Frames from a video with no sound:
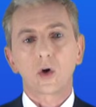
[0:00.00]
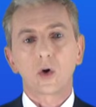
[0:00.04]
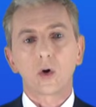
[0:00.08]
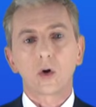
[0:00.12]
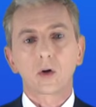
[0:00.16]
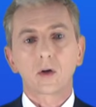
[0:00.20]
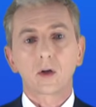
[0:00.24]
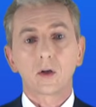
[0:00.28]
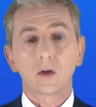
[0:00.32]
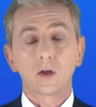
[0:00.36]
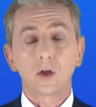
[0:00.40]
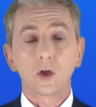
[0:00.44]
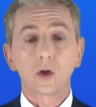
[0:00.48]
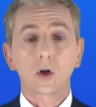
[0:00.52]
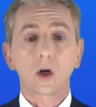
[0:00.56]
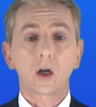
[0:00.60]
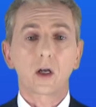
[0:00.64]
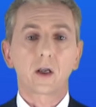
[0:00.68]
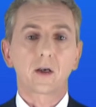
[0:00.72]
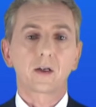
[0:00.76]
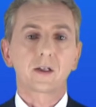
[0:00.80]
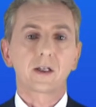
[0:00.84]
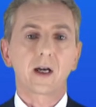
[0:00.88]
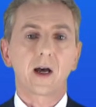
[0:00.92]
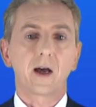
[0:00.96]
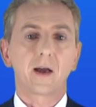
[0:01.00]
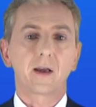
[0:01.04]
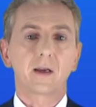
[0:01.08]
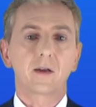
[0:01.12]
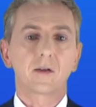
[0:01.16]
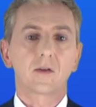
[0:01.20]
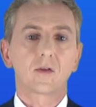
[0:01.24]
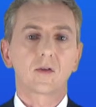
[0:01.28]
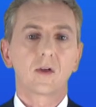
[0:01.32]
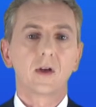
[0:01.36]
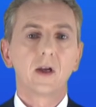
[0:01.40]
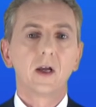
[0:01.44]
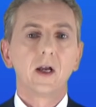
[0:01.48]
called
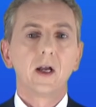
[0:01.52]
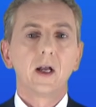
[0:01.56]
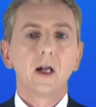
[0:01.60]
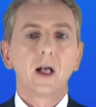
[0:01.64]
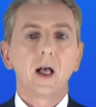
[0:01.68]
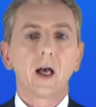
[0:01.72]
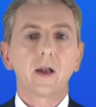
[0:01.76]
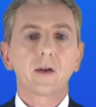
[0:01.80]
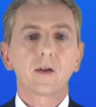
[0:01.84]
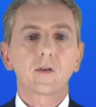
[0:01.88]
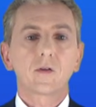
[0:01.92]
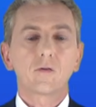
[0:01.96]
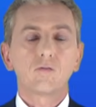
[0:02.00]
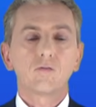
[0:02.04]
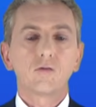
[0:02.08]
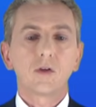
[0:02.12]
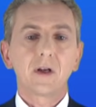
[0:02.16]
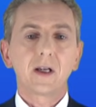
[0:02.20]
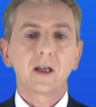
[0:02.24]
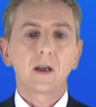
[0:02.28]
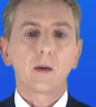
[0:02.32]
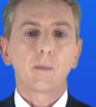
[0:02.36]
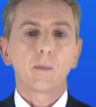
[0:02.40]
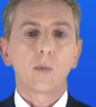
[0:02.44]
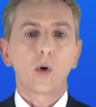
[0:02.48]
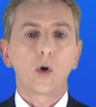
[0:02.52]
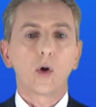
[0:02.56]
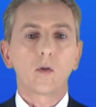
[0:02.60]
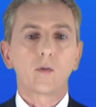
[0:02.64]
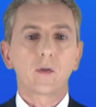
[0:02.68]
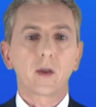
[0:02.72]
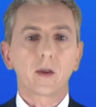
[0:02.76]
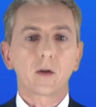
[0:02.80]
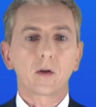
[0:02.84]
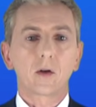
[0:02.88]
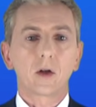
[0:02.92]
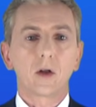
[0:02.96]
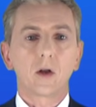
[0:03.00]
nucleotides, and it's really important
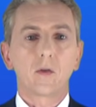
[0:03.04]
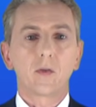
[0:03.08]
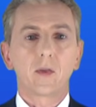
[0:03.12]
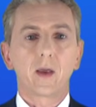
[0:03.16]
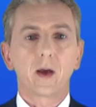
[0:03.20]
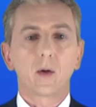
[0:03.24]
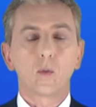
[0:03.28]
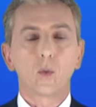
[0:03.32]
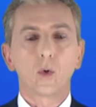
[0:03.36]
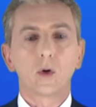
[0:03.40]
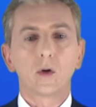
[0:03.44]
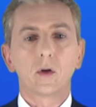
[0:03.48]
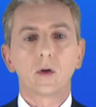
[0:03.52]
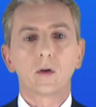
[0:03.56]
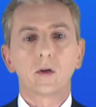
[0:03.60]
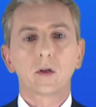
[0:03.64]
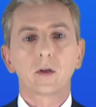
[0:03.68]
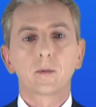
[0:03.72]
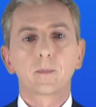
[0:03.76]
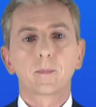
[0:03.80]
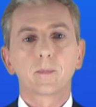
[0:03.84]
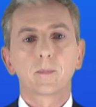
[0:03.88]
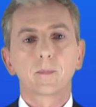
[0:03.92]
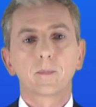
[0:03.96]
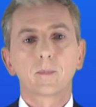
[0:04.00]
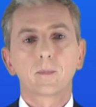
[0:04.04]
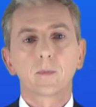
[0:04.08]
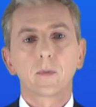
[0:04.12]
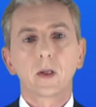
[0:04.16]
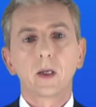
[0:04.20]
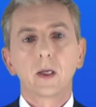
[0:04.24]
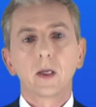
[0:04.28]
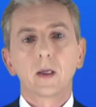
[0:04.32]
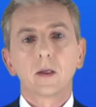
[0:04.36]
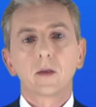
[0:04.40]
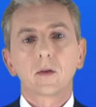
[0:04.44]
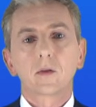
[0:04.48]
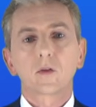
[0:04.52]
that you learn that word.
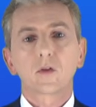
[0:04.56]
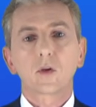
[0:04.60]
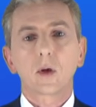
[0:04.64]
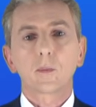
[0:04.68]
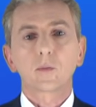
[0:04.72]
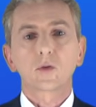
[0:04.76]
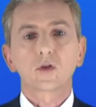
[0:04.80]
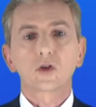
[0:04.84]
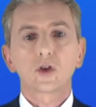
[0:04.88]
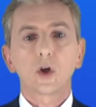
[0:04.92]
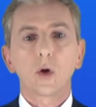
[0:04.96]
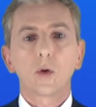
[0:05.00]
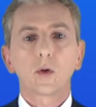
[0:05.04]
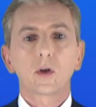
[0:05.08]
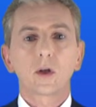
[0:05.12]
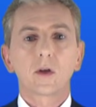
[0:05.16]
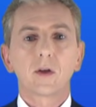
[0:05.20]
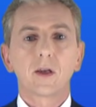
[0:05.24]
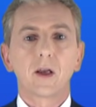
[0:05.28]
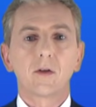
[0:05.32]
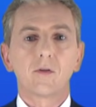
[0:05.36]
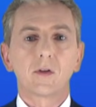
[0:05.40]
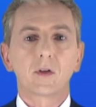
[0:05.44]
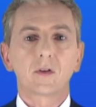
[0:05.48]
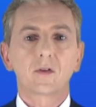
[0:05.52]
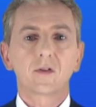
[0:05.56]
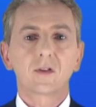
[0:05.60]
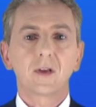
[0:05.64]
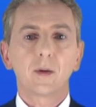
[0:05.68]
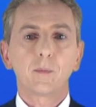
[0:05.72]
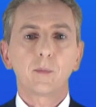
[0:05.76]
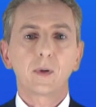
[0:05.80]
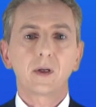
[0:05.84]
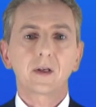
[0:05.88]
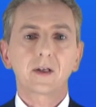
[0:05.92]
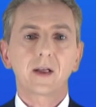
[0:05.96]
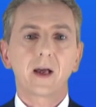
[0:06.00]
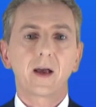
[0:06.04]
So I'm showing you here a
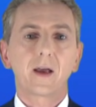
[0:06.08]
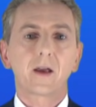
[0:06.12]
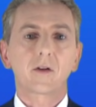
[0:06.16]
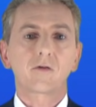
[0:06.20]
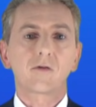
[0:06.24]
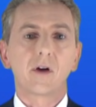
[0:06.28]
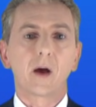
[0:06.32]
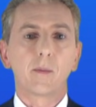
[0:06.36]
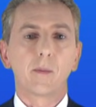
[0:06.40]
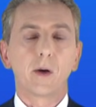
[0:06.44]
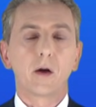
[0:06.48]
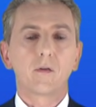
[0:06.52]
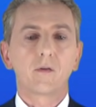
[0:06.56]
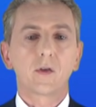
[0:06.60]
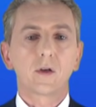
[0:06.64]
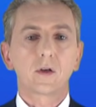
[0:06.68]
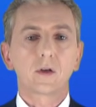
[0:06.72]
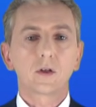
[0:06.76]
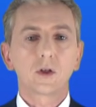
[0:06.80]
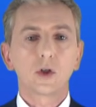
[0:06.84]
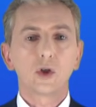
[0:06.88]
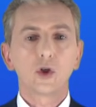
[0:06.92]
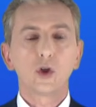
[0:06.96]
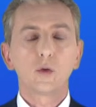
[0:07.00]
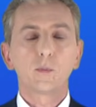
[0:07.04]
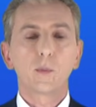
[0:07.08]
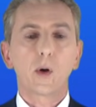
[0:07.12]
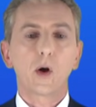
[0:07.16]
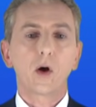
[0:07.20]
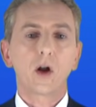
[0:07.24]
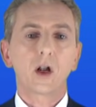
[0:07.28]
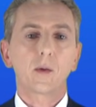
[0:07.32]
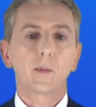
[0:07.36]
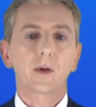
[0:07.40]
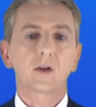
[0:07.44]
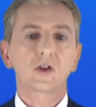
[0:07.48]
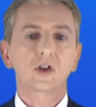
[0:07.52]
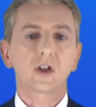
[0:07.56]
simple diagram of the two
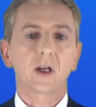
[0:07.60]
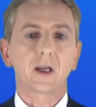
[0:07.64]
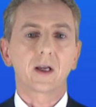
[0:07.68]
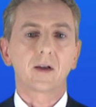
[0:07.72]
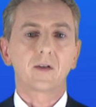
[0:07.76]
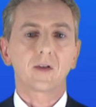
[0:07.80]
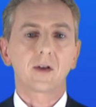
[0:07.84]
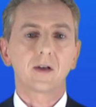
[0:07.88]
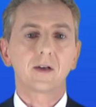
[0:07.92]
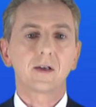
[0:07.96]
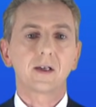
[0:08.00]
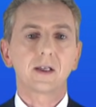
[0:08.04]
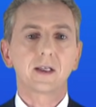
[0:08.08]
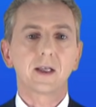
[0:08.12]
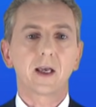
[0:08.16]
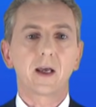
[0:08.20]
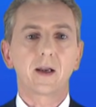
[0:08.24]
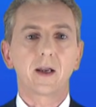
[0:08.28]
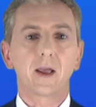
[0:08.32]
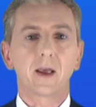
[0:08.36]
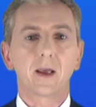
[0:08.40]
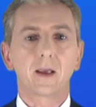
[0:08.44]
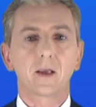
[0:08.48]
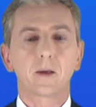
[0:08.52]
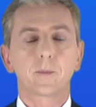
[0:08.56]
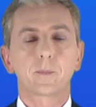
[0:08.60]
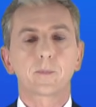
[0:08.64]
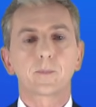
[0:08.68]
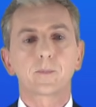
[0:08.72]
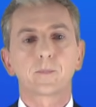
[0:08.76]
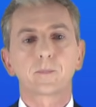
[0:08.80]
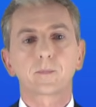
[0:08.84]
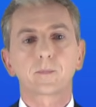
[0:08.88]
polymer chains in DNA.